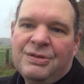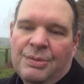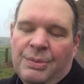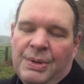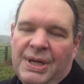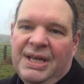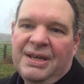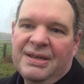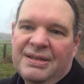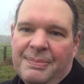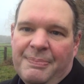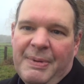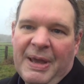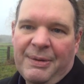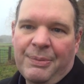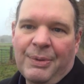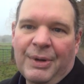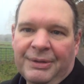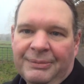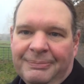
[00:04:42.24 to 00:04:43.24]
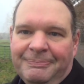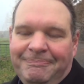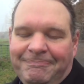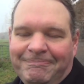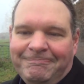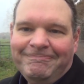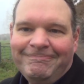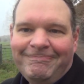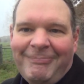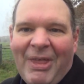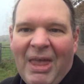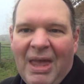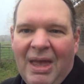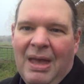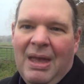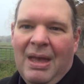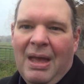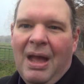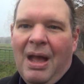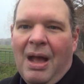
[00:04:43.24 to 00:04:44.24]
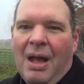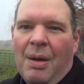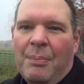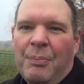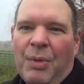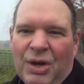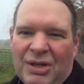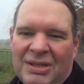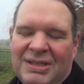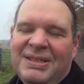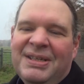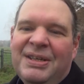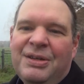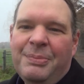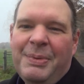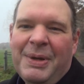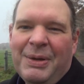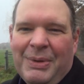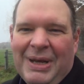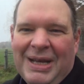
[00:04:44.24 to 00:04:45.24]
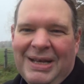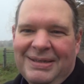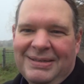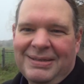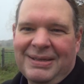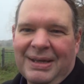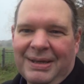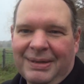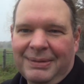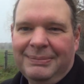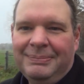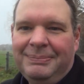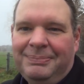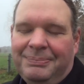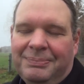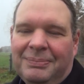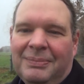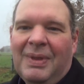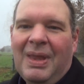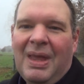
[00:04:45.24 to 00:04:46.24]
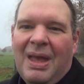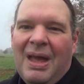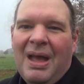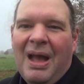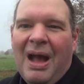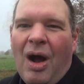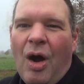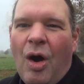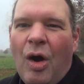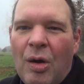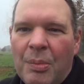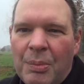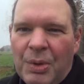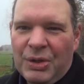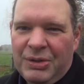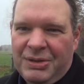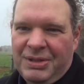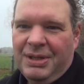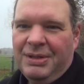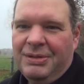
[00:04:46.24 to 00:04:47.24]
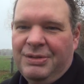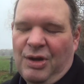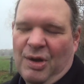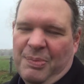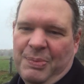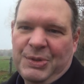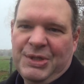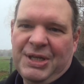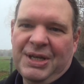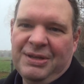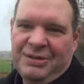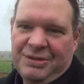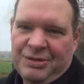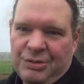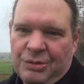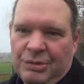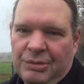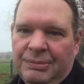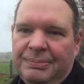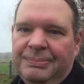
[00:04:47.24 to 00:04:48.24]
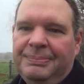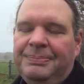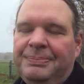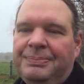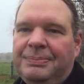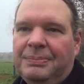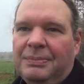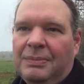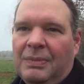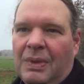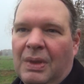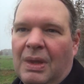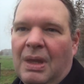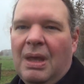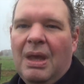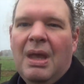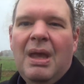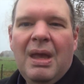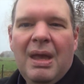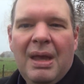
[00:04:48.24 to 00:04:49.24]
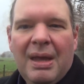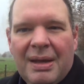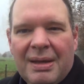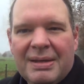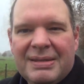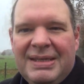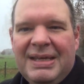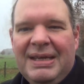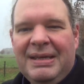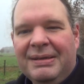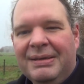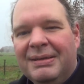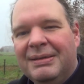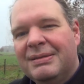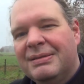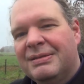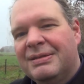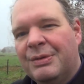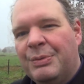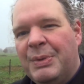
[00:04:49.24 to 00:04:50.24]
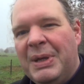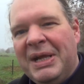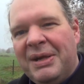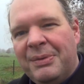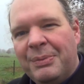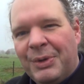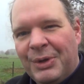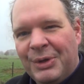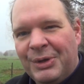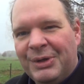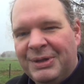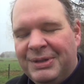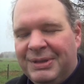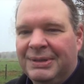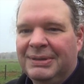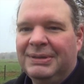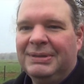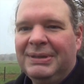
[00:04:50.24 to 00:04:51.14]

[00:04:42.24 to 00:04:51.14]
3 is a big one. Models need to be realistic almost the opposite is true. See, the real world